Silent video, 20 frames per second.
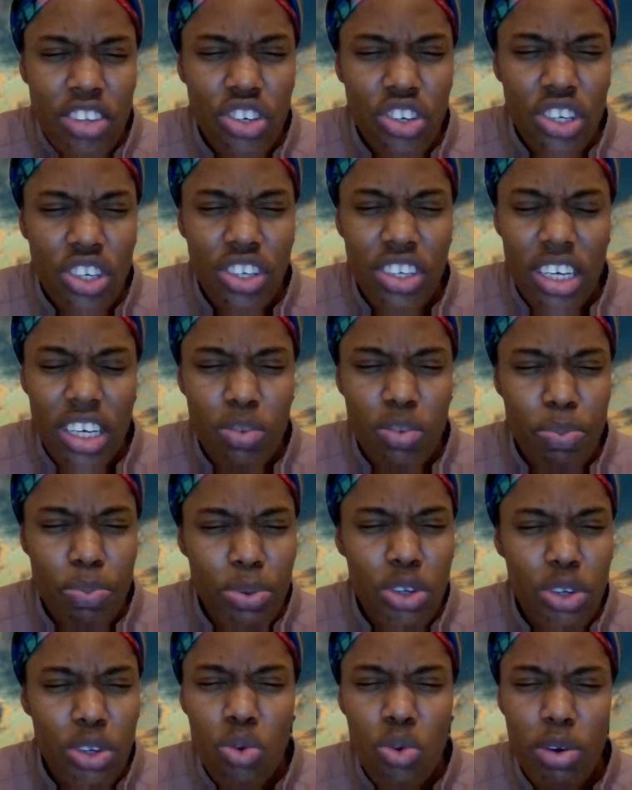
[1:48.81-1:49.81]
Jesus,
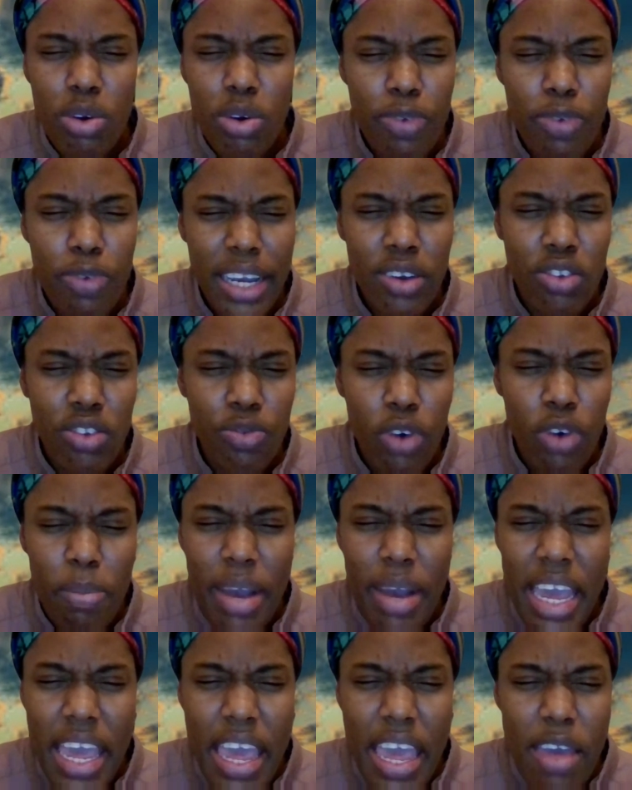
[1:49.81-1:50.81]
purify us
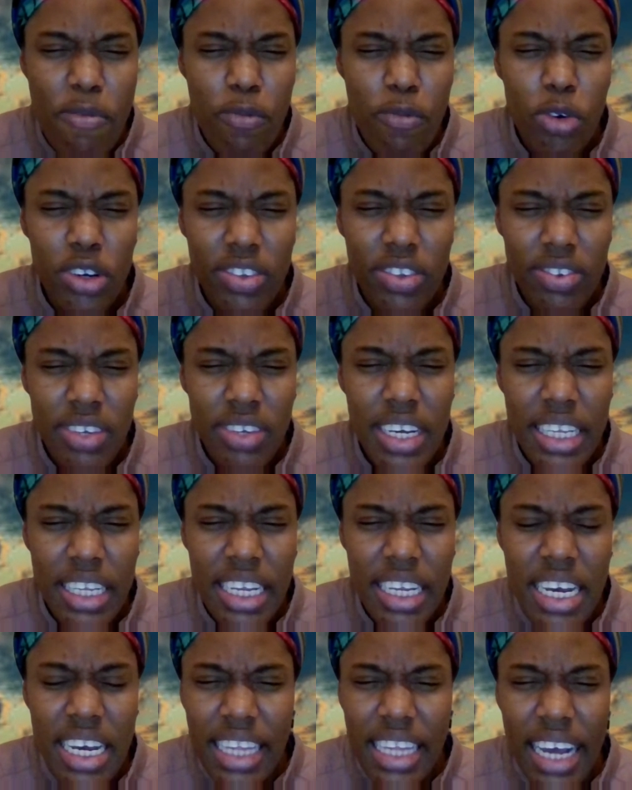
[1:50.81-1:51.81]
from every
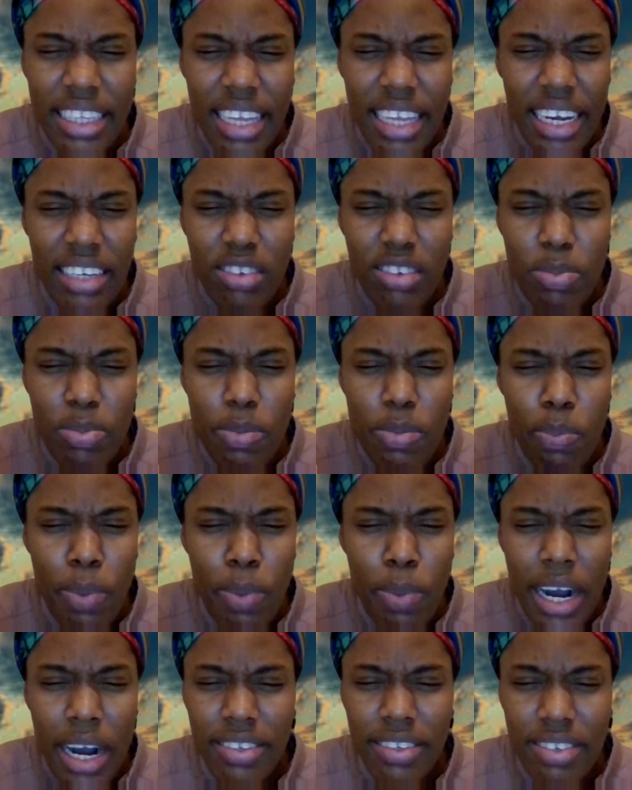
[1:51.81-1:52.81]
sin that has been
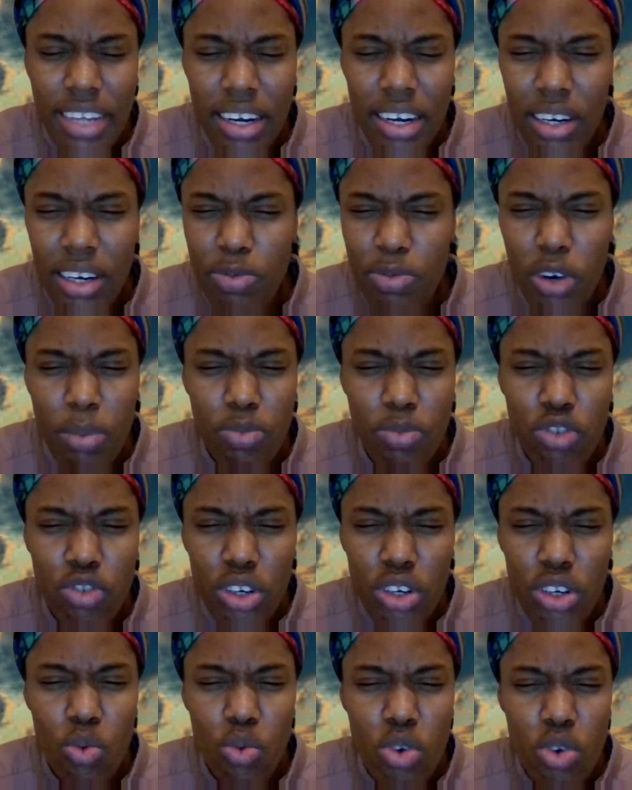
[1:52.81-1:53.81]
passed on from
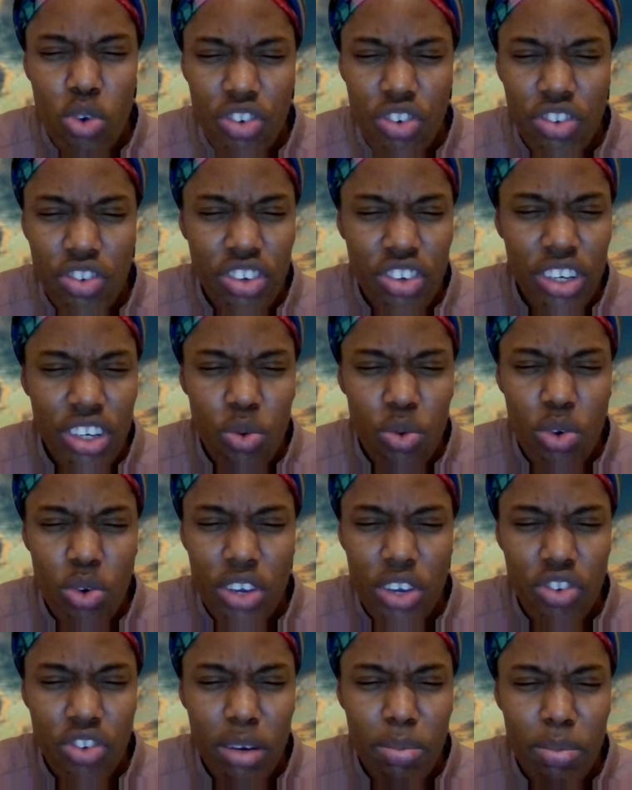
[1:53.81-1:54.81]
generation to
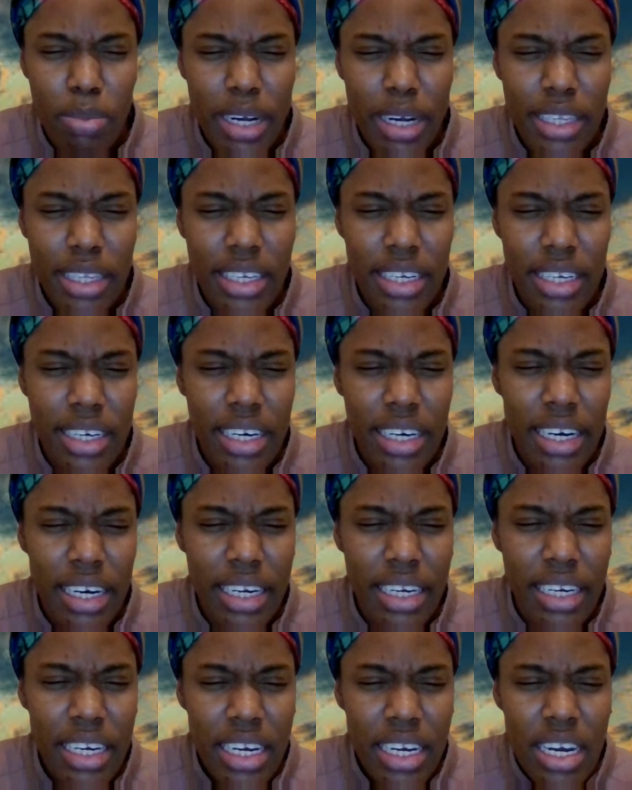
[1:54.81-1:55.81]
generation, mighty
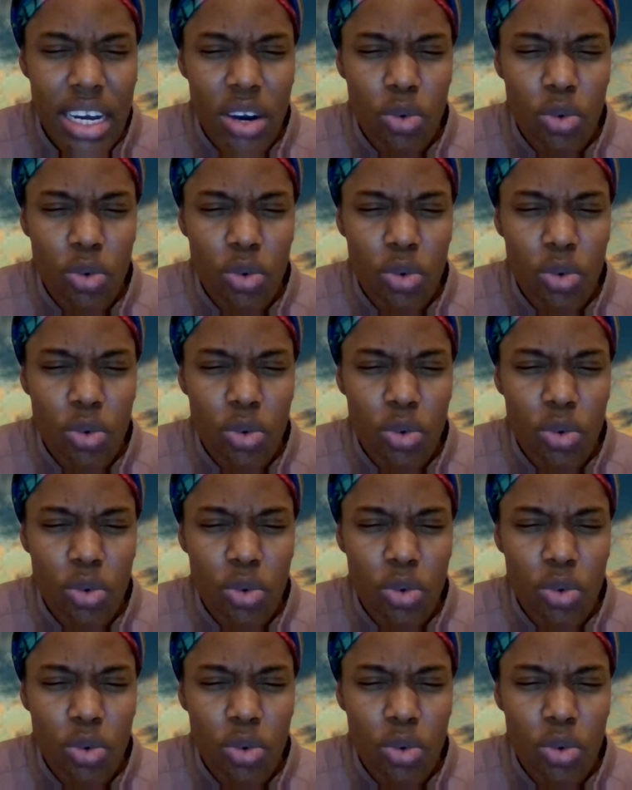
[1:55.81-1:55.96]
God.